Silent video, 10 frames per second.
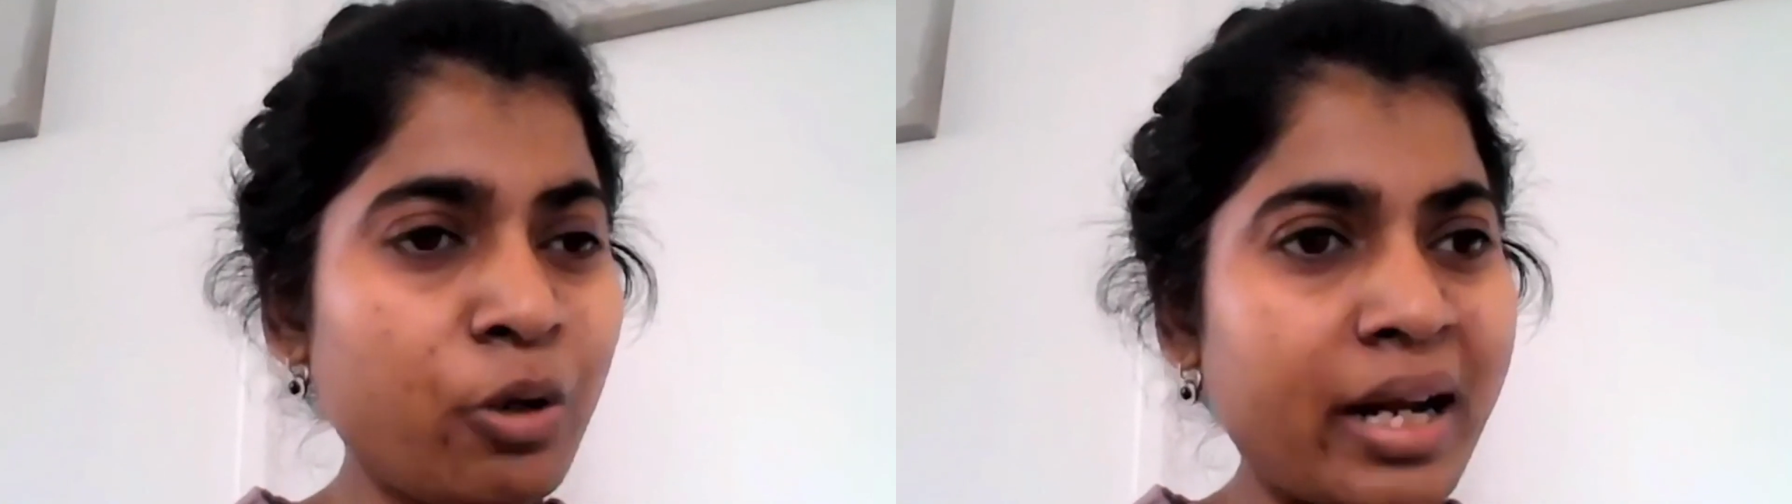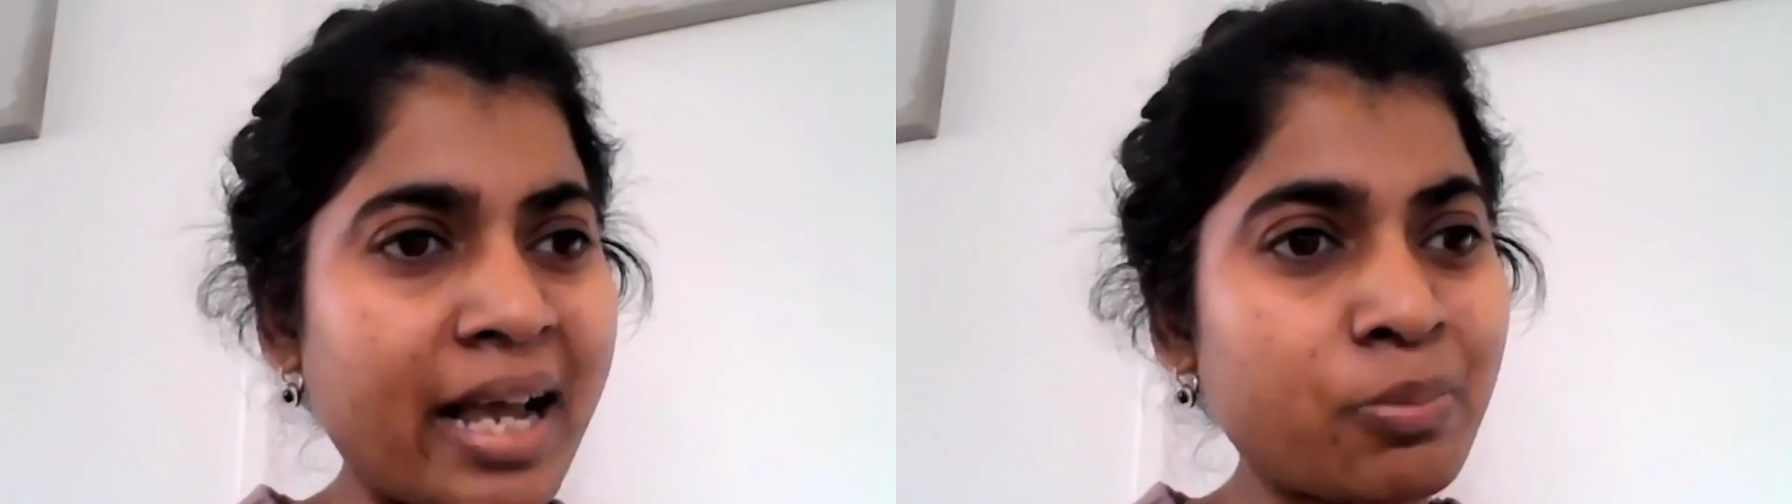
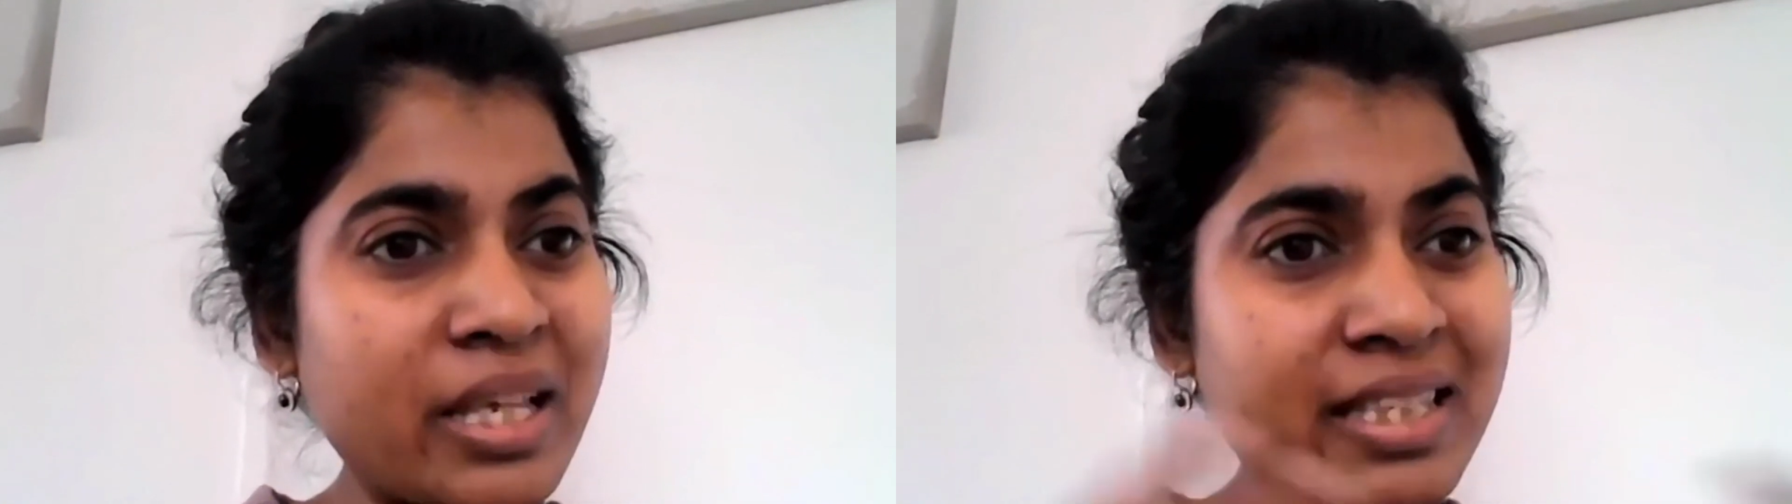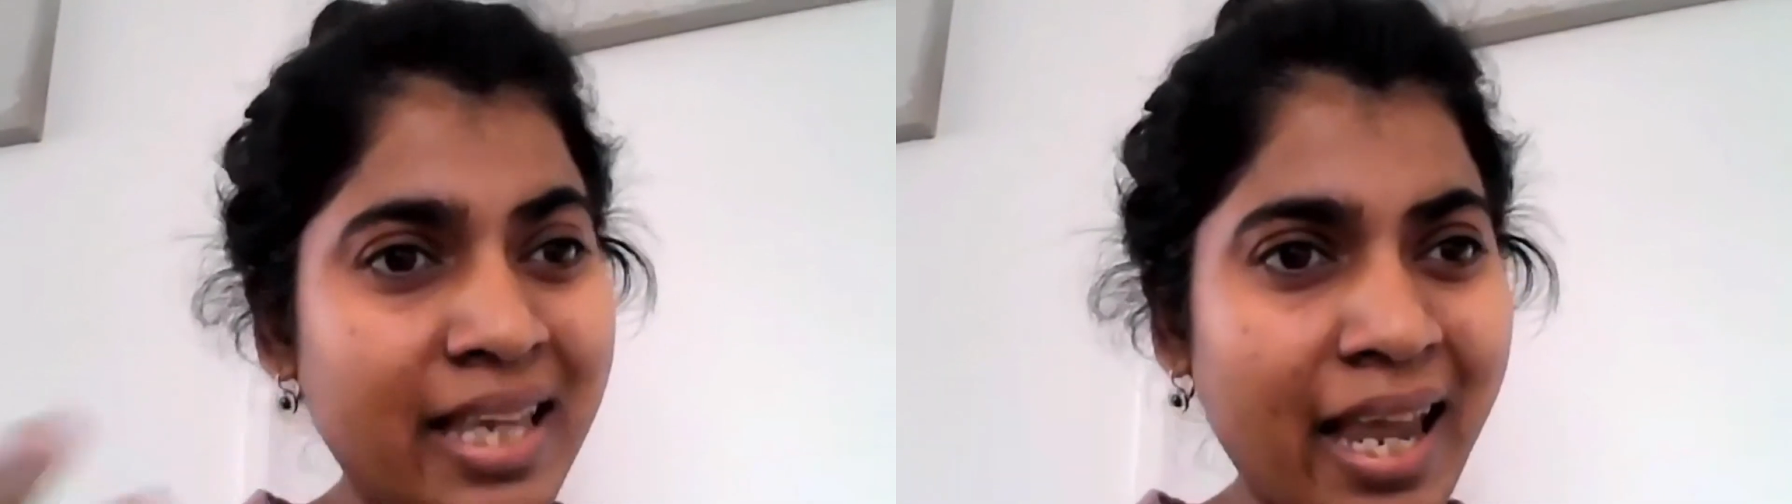do it
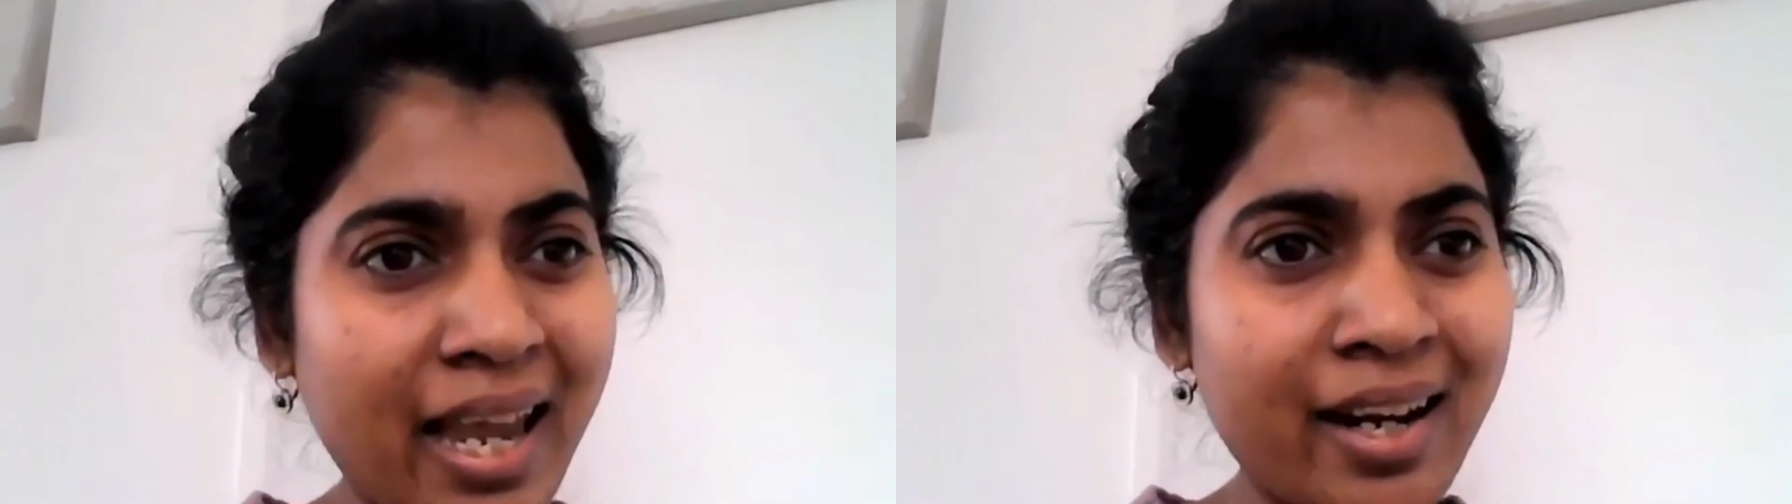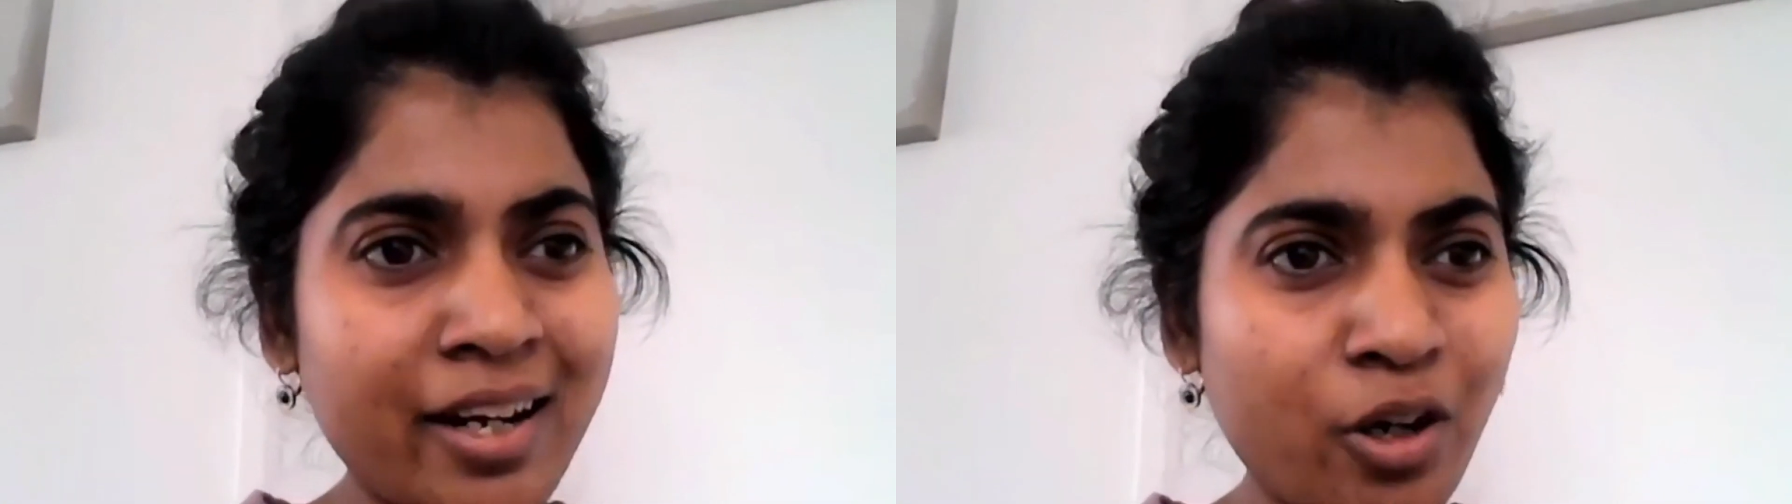as we
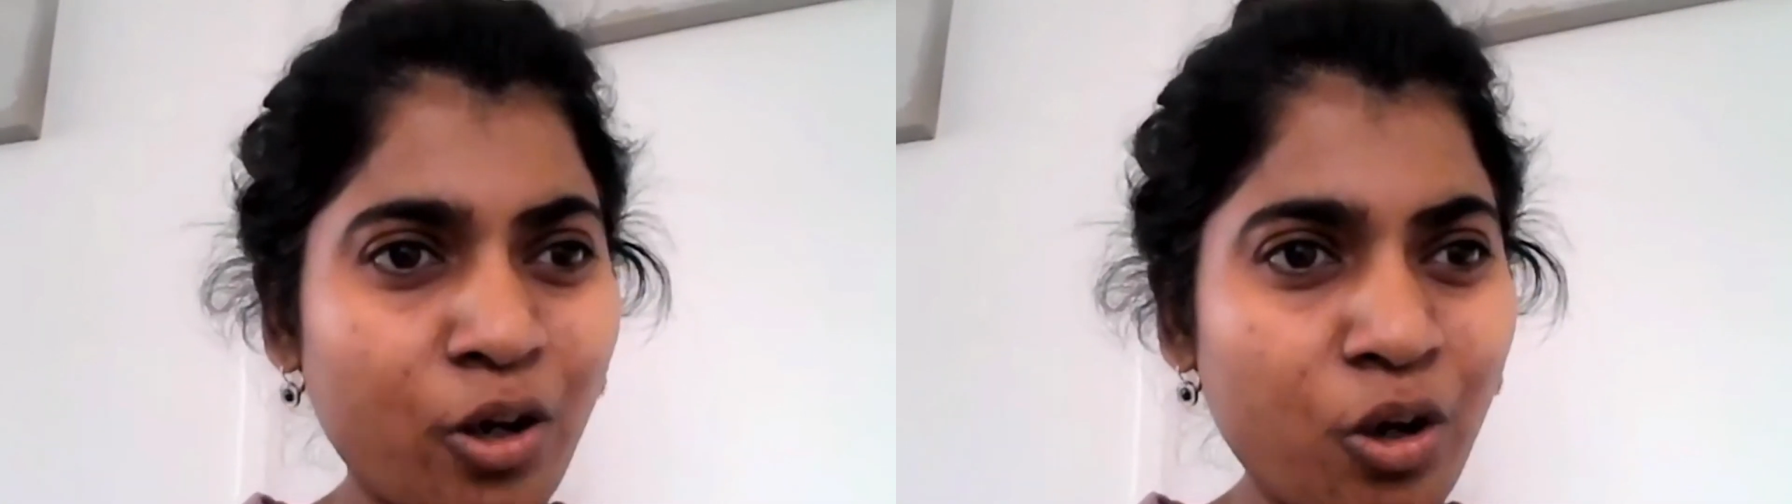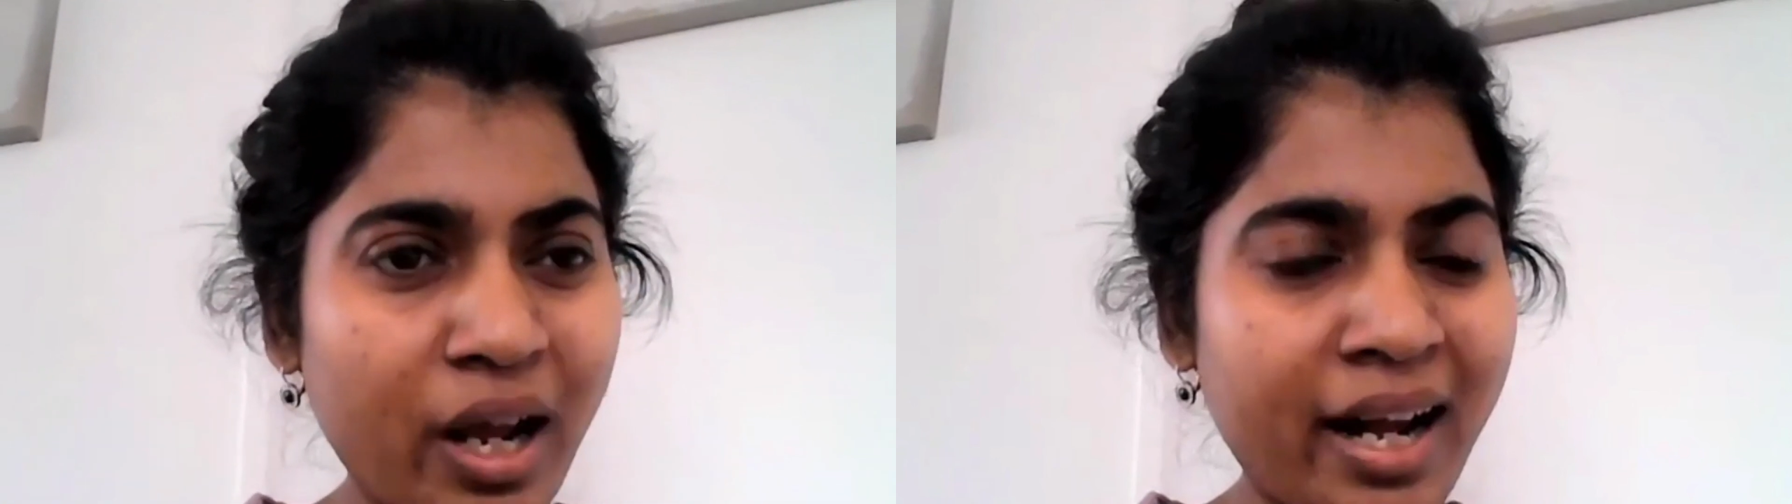scale and grow,